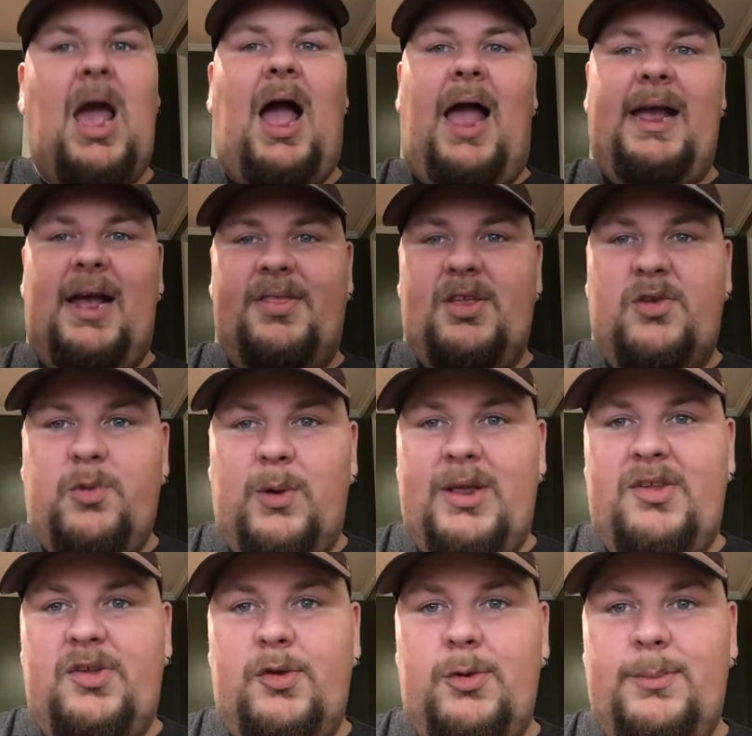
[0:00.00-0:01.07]
I got the
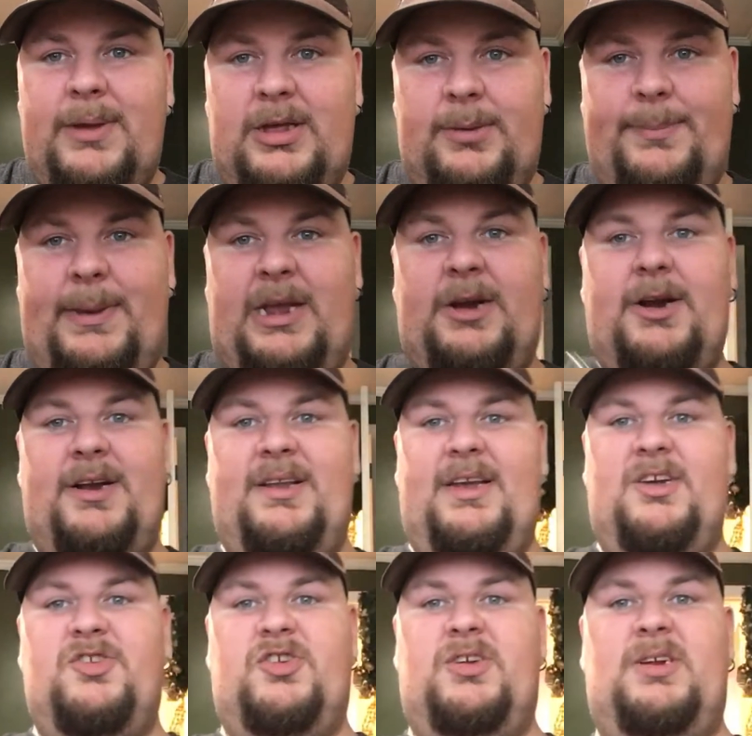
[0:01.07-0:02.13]
22mm
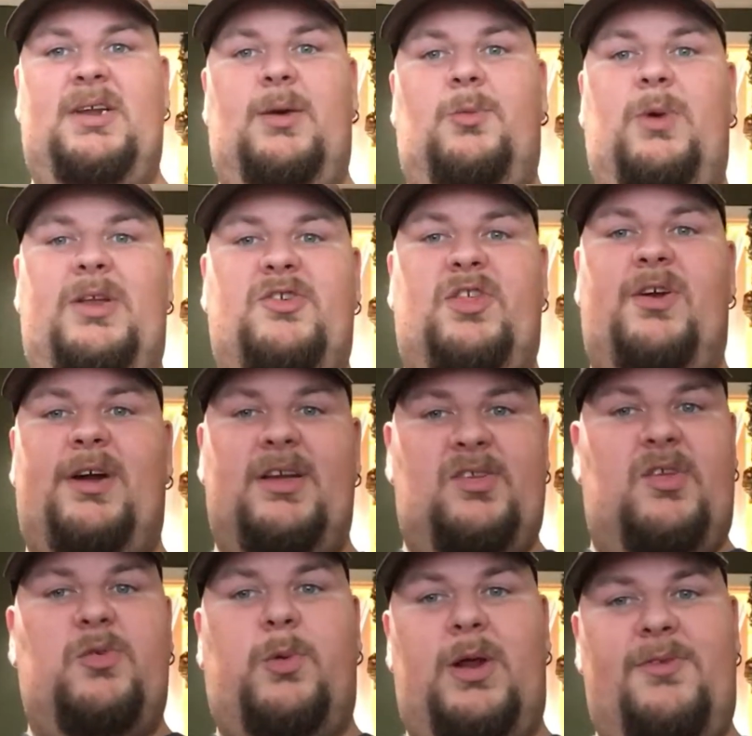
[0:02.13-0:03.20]
edition, which there is
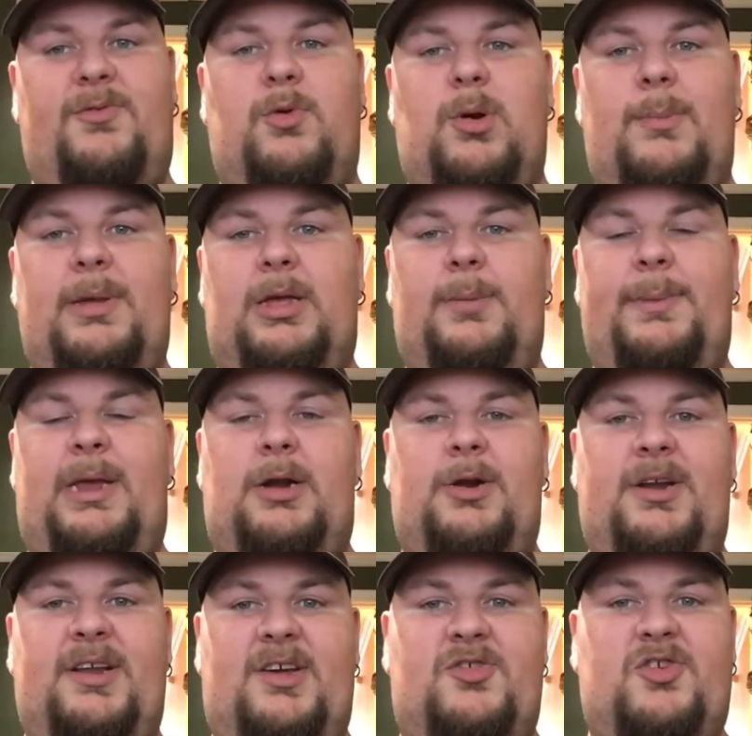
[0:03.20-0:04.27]
a
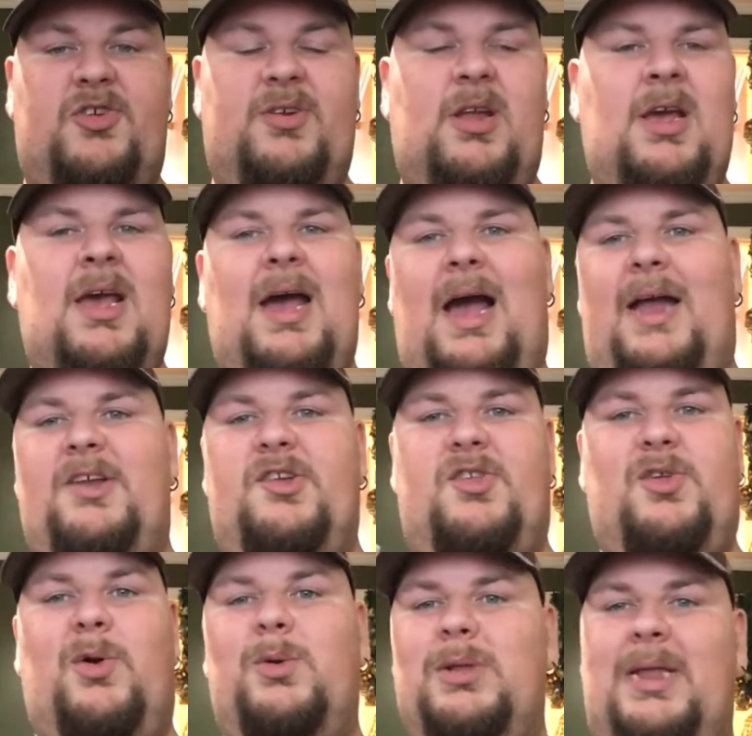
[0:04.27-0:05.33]
24mm edition. I just
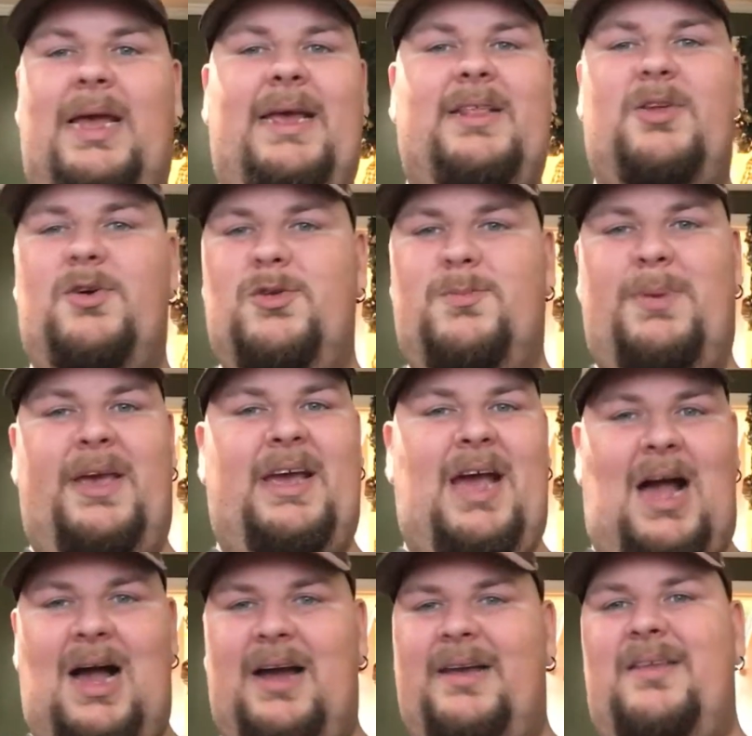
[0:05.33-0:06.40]
don't like those big
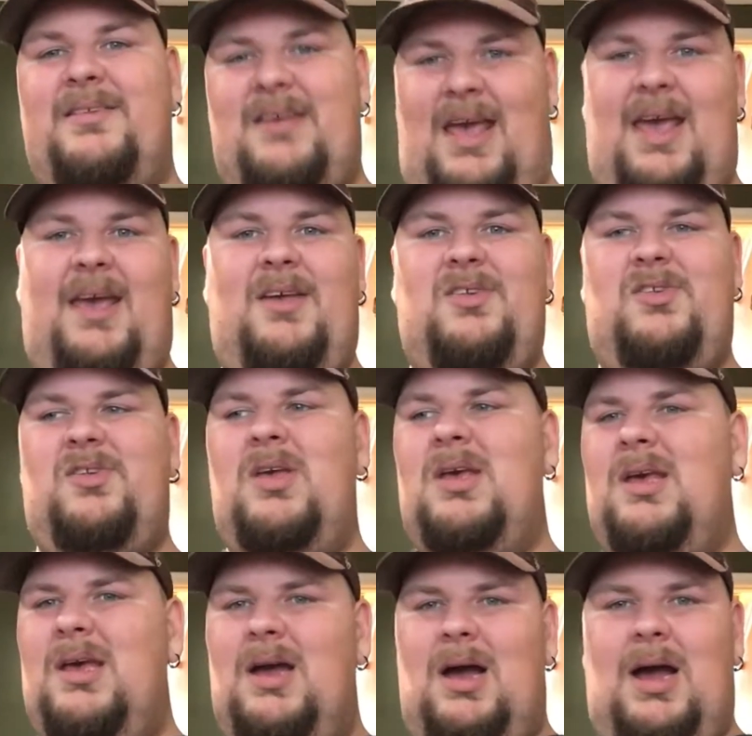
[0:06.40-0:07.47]
honking tanks.
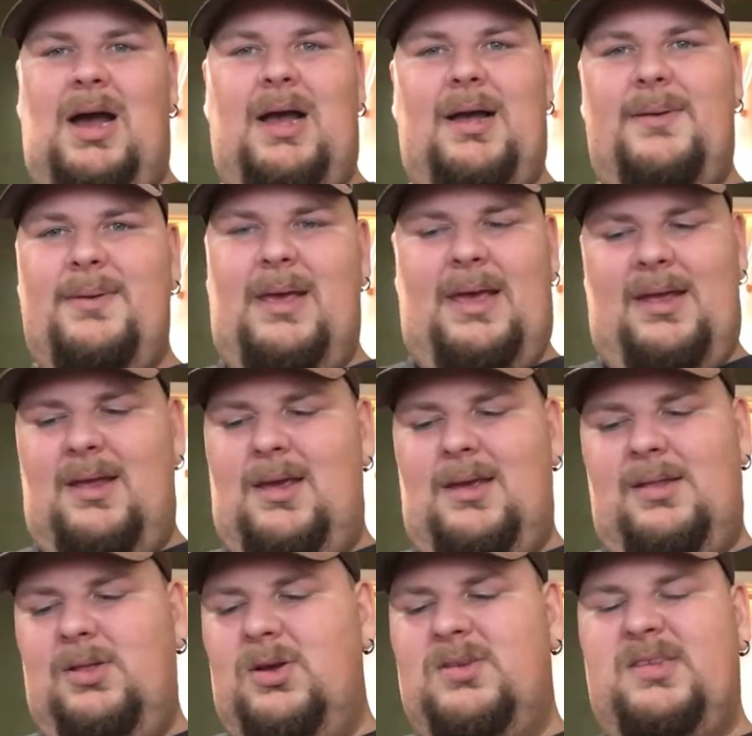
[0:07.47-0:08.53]

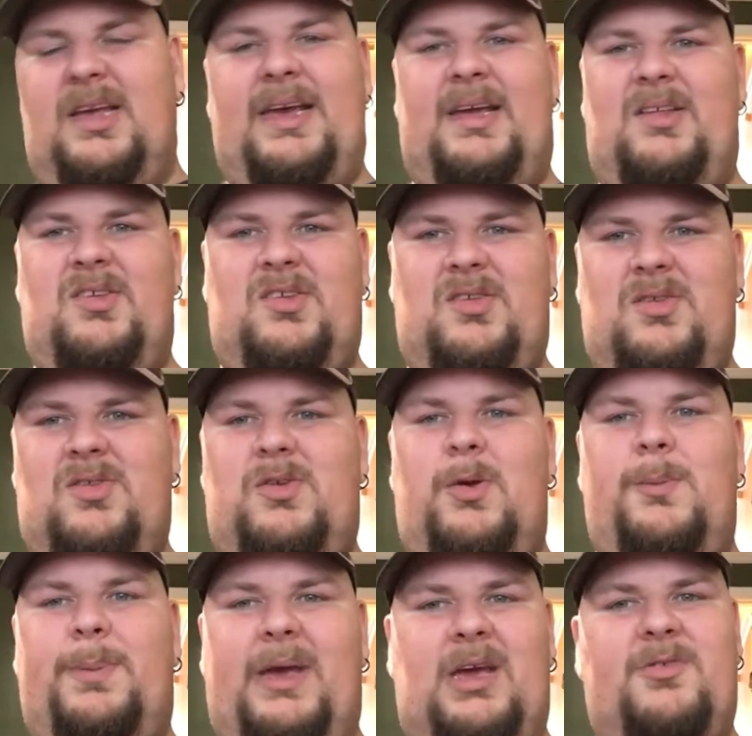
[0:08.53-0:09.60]
It looks like it's
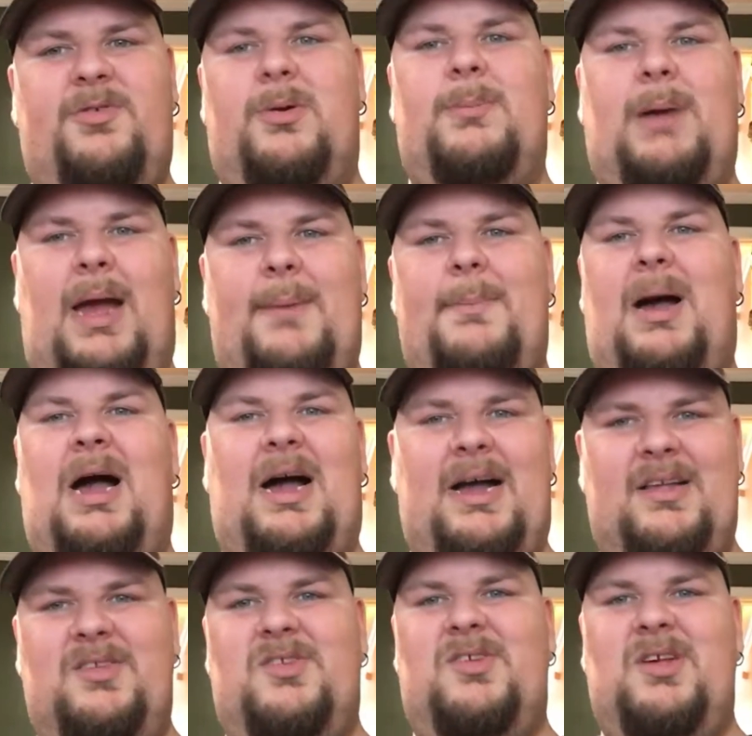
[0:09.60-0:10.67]
too big for my
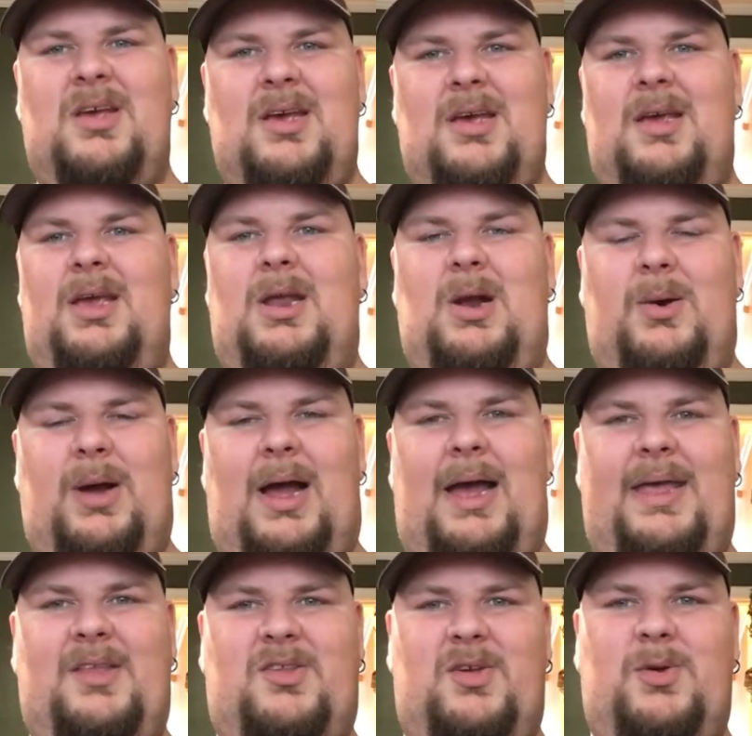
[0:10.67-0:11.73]
mods. You know,
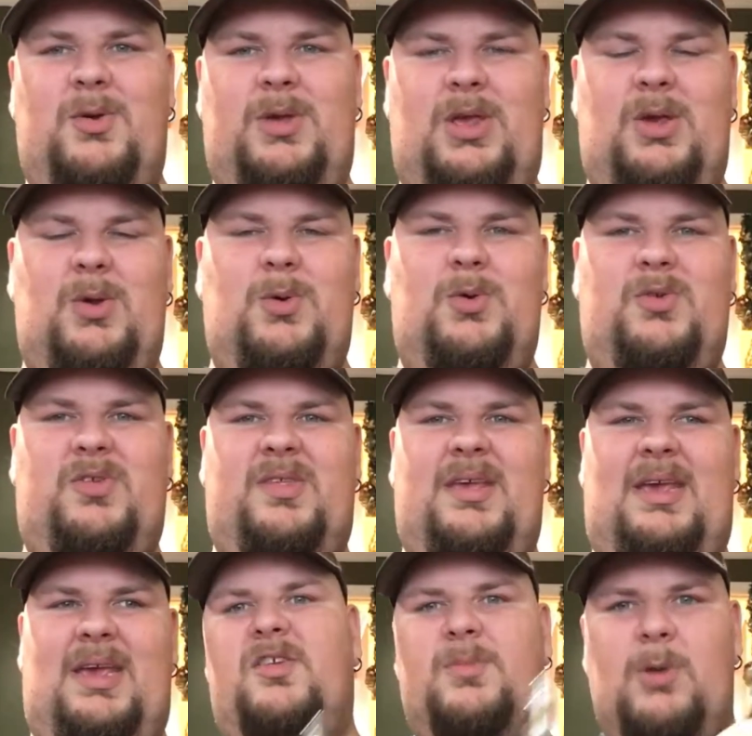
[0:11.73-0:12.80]
I do use
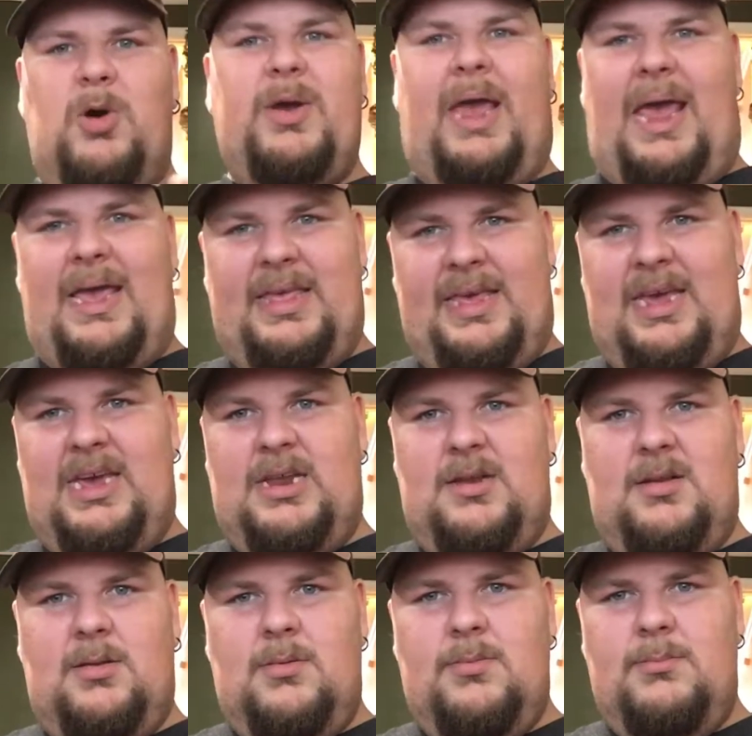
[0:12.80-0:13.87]
the Smoke
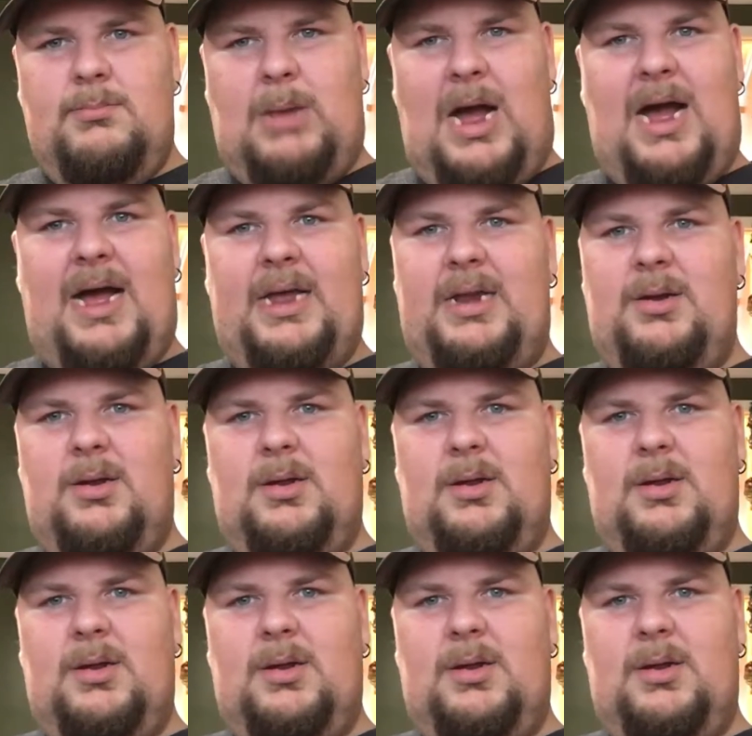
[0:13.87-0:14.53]
Alien mod,